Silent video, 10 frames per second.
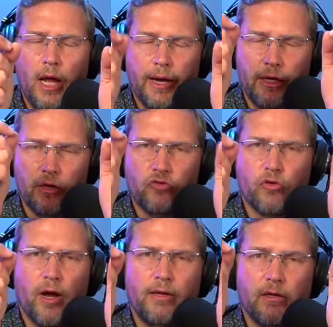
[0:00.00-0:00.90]
and
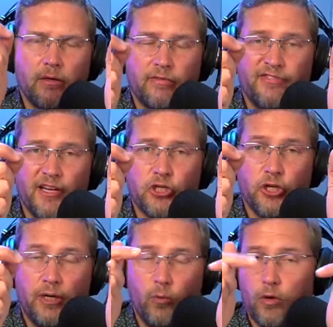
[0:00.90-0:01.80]
contrite
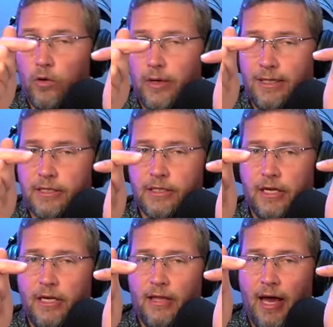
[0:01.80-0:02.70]
confession and we're going to
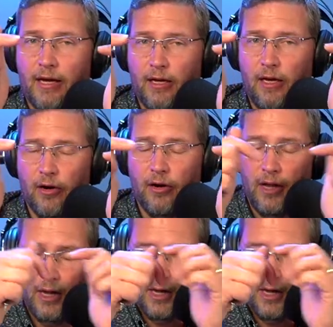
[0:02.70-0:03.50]
see that here